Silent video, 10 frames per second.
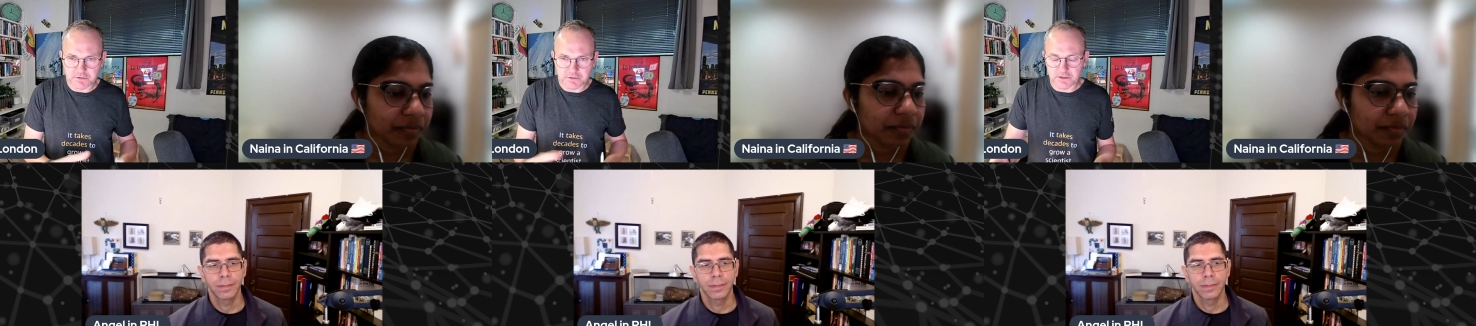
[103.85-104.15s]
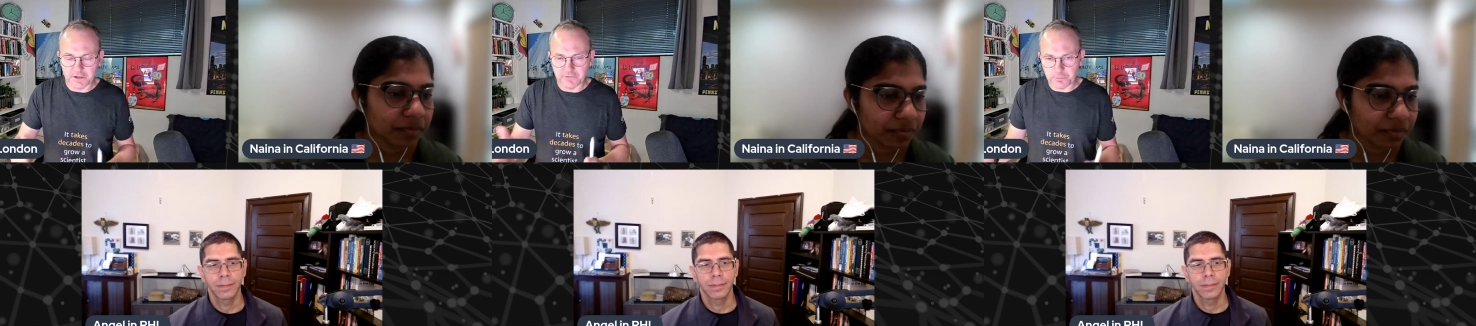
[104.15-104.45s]
Speaker 1: this is
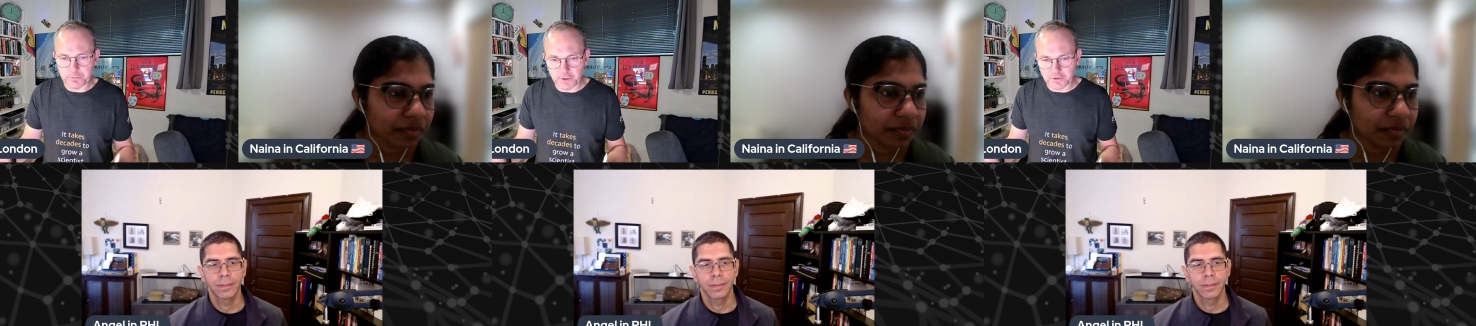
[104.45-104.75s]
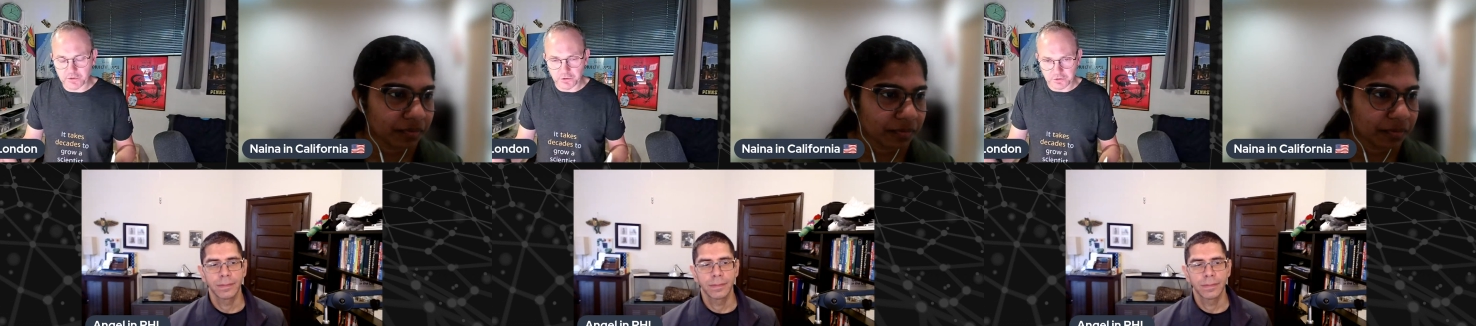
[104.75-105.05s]
kind of a, a
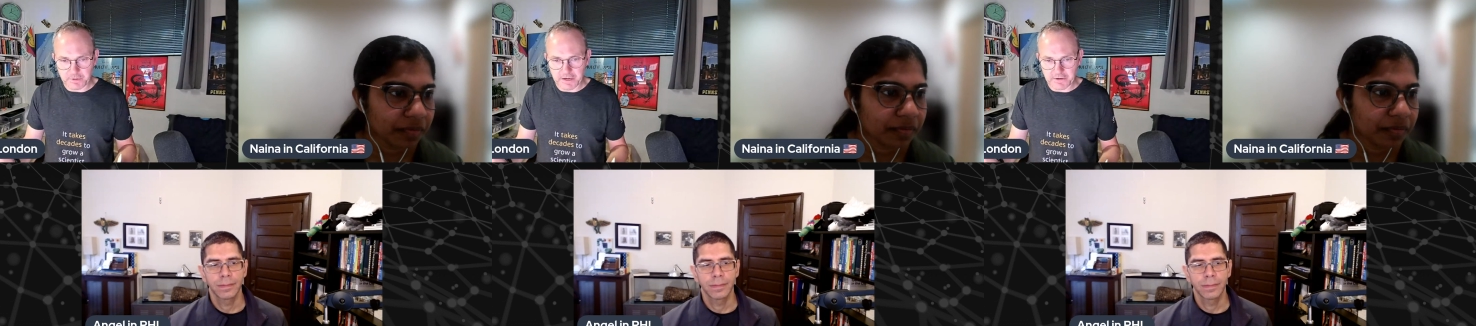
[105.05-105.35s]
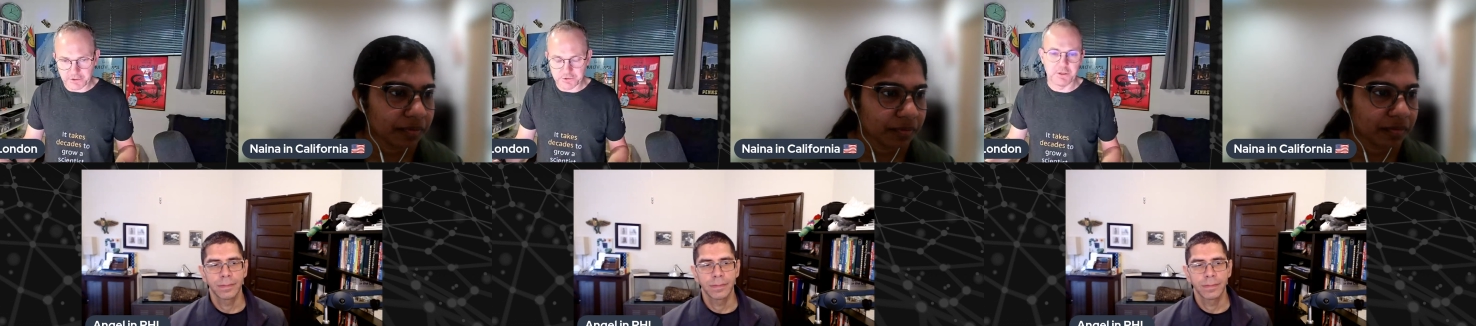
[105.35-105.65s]
good
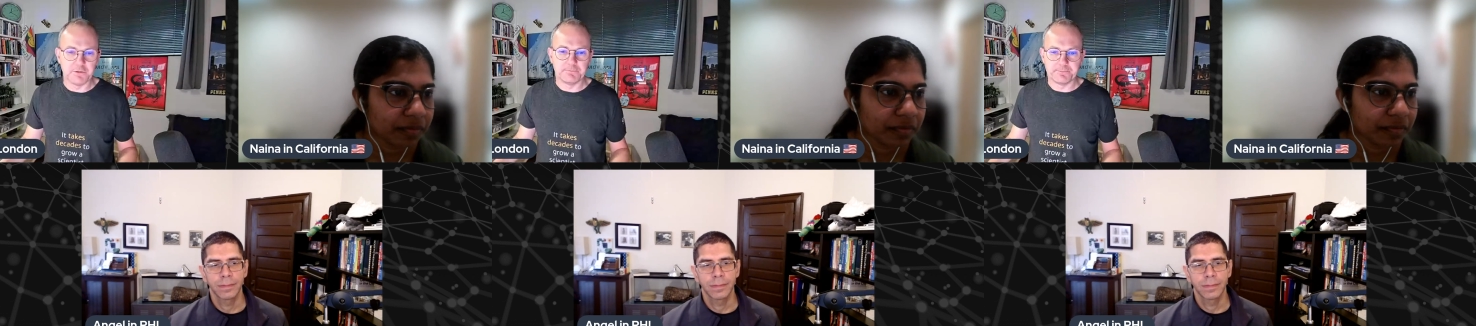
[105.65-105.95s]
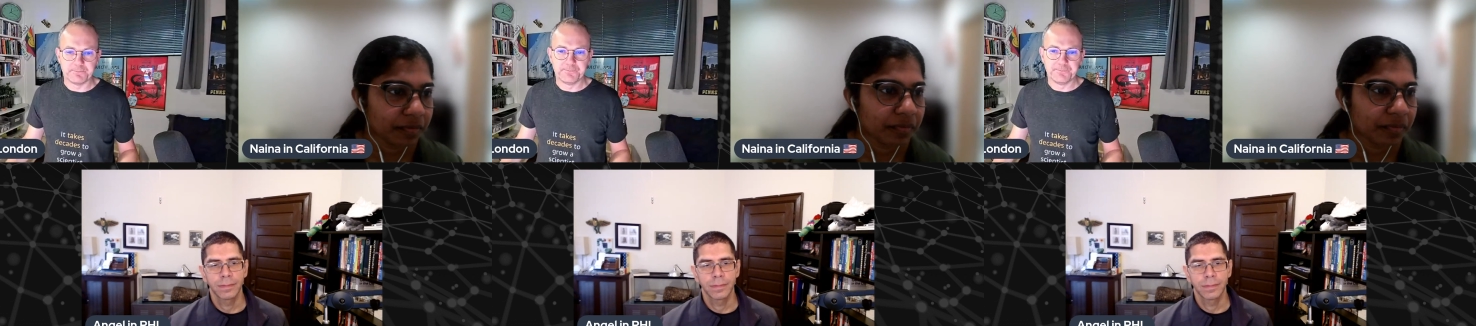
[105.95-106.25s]
marriage right
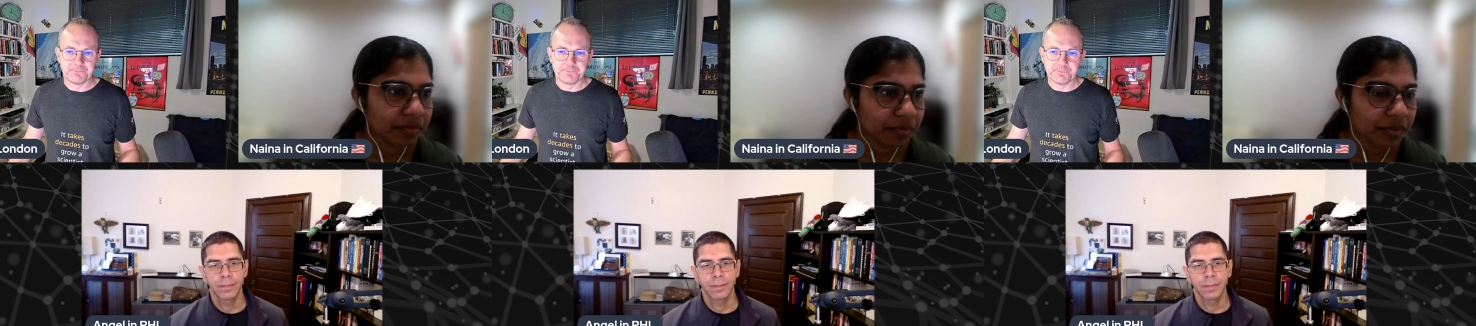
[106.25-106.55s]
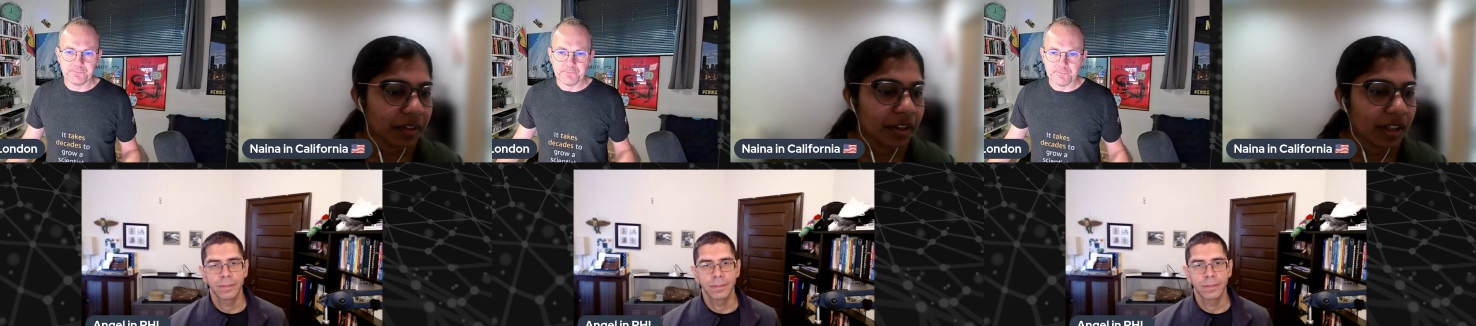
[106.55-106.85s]

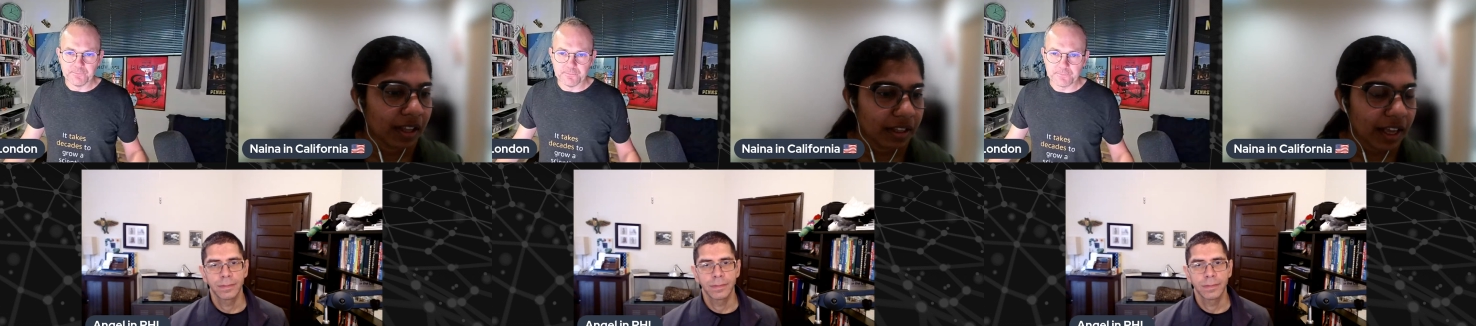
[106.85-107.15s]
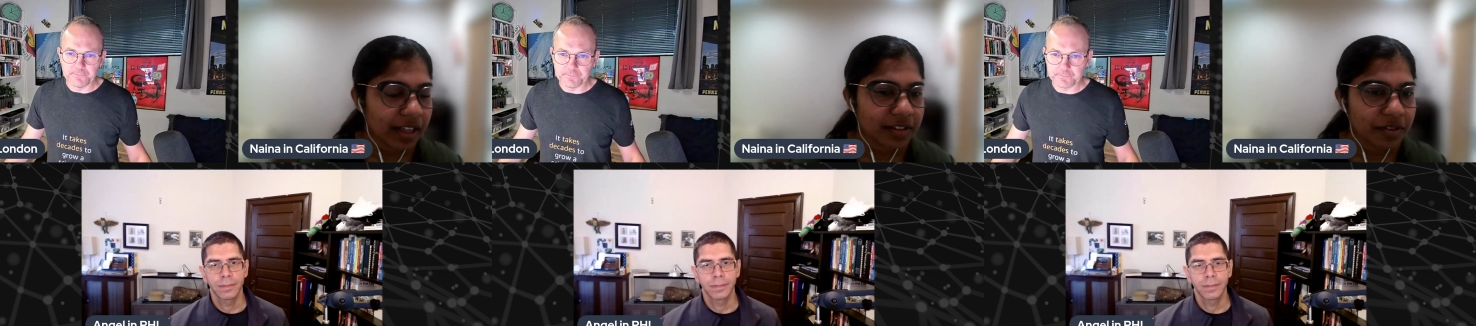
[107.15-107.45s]

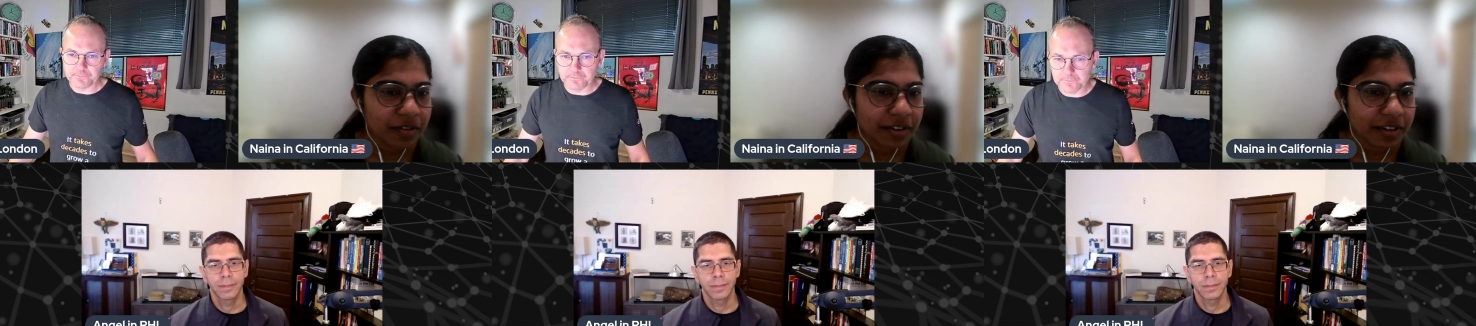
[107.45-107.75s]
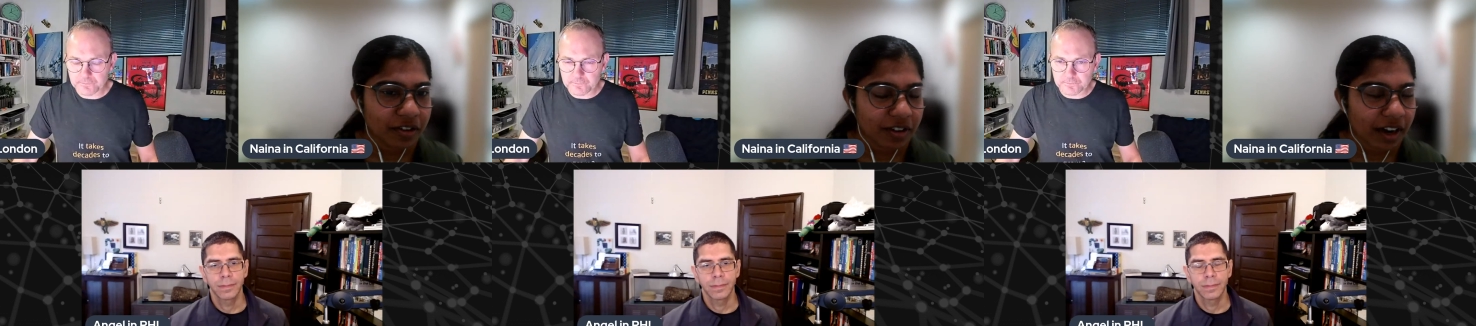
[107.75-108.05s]
Speaker 2: yeah, so
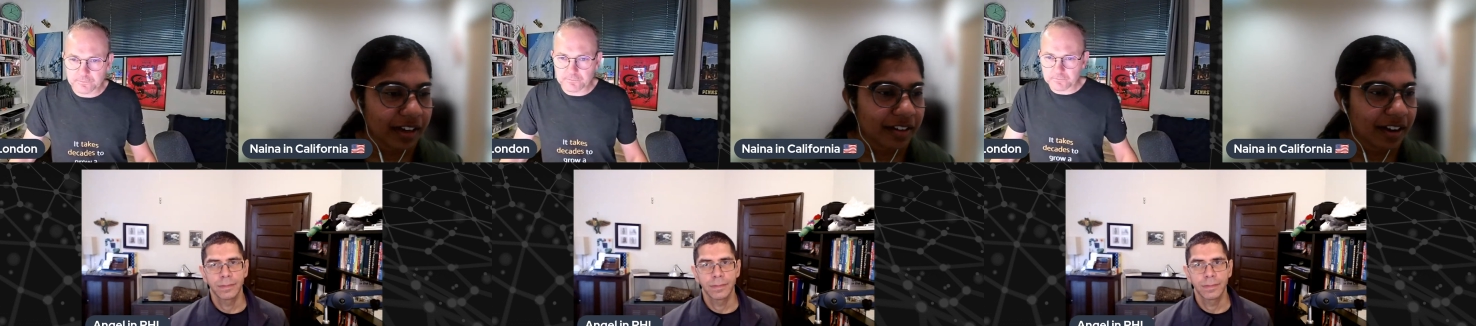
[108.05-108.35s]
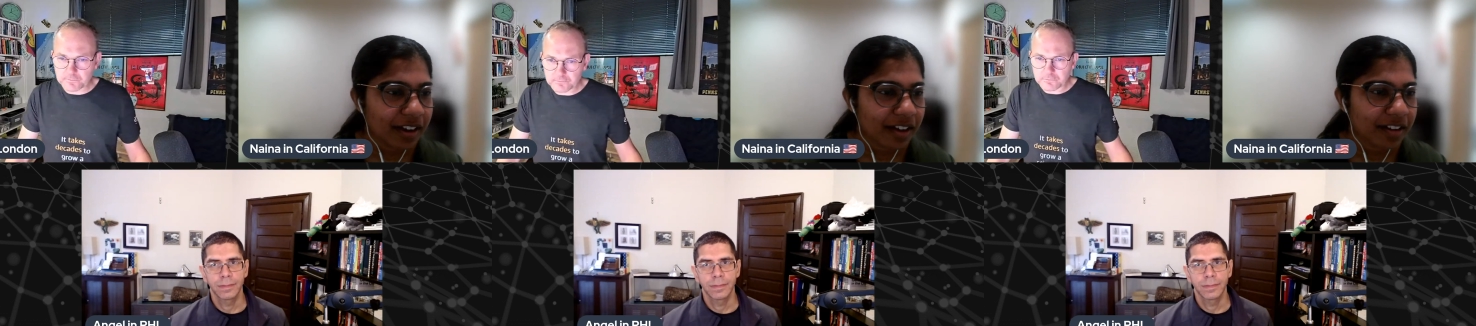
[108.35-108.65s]
you're right.
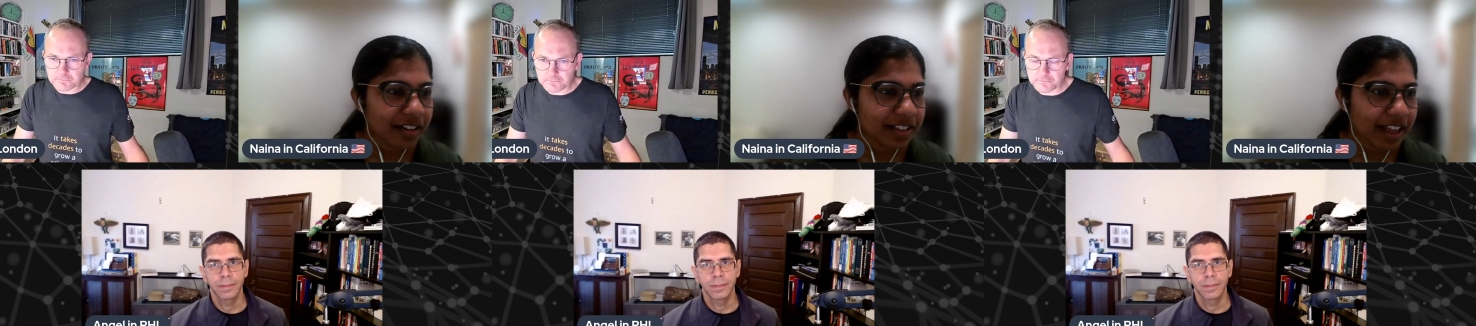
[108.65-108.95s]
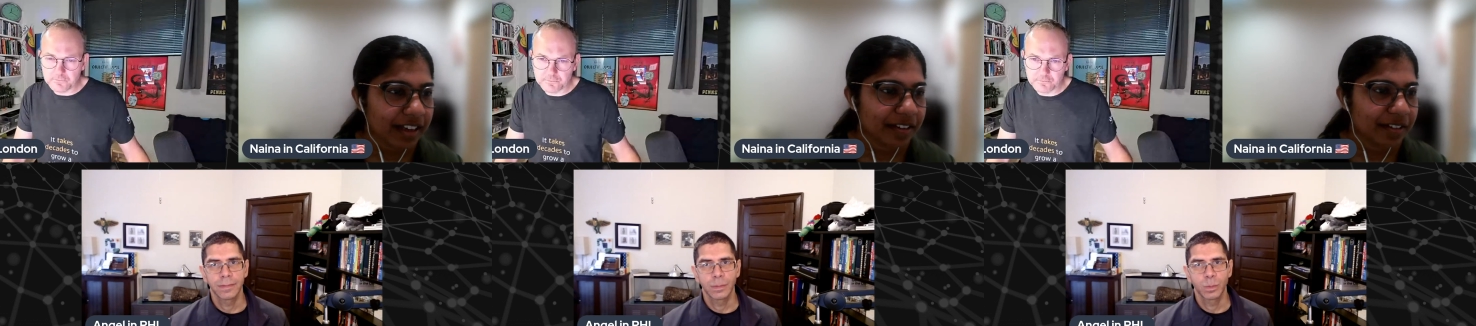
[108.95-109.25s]
Uh,
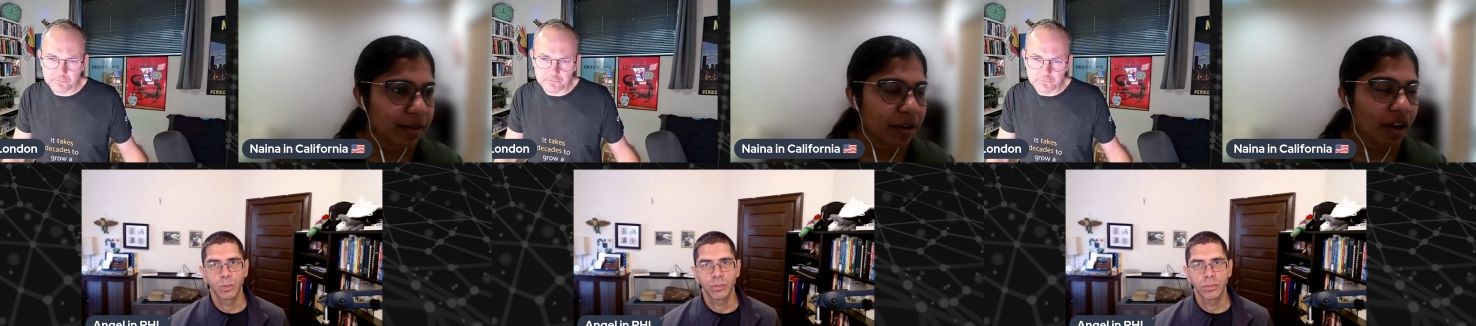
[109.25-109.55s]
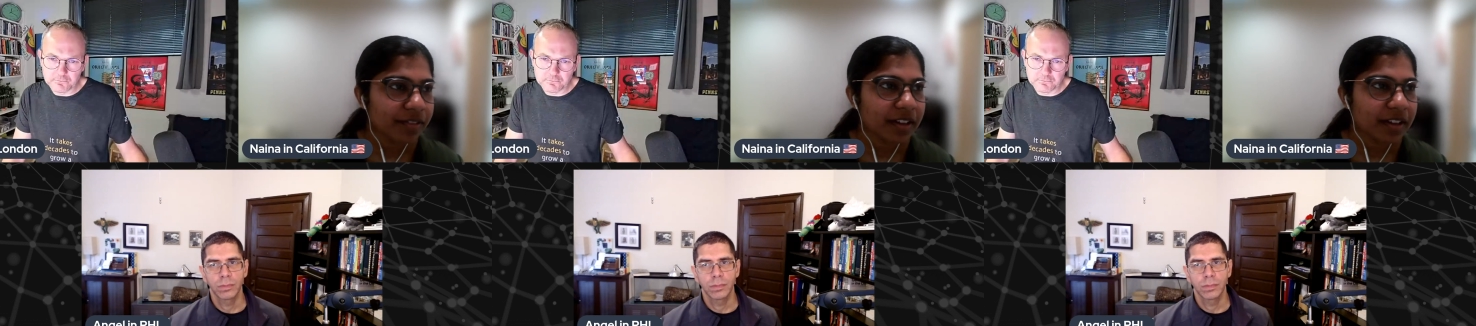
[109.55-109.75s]
exactly. Like a lot of